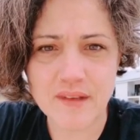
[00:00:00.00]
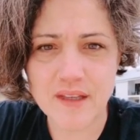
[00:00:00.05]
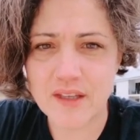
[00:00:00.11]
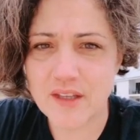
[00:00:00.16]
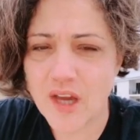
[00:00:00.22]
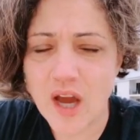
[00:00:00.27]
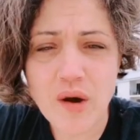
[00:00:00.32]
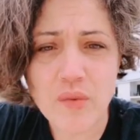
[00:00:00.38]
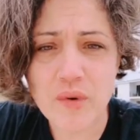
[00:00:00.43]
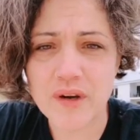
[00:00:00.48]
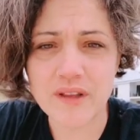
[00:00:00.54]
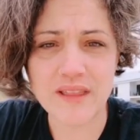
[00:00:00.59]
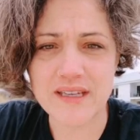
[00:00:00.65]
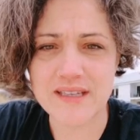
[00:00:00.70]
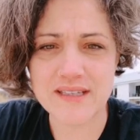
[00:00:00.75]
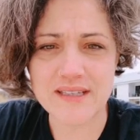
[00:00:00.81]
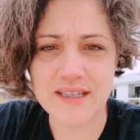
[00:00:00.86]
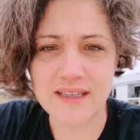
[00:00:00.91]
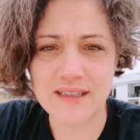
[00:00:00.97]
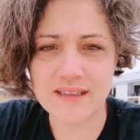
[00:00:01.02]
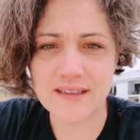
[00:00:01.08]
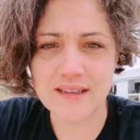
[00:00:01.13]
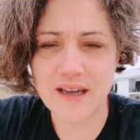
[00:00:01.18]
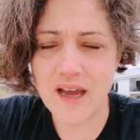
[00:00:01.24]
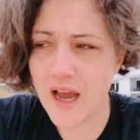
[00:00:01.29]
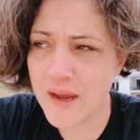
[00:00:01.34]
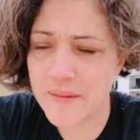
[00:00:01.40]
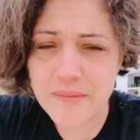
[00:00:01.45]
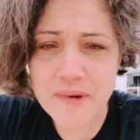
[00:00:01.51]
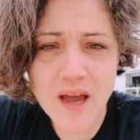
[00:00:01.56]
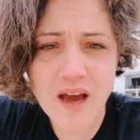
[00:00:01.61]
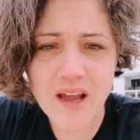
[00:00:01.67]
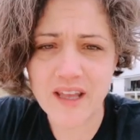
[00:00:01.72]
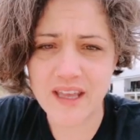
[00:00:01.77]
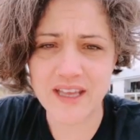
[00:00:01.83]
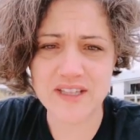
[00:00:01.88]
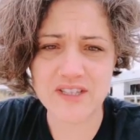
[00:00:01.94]
Y'all weren't listening. I am not
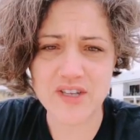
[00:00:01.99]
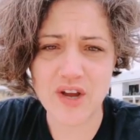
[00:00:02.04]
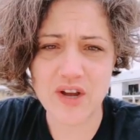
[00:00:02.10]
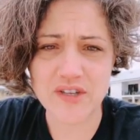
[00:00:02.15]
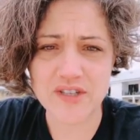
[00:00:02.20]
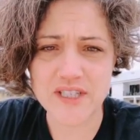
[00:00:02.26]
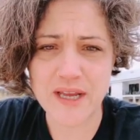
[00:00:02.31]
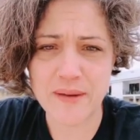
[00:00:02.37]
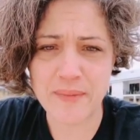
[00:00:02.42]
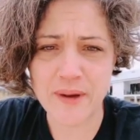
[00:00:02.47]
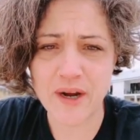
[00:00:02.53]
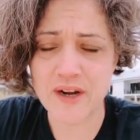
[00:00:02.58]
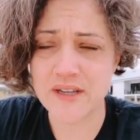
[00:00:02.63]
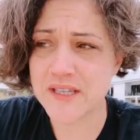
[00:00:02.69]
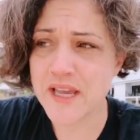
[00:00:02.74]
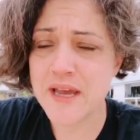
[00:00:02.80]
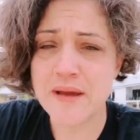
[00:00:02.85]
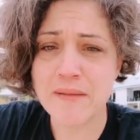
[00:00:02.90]
against all step-parents.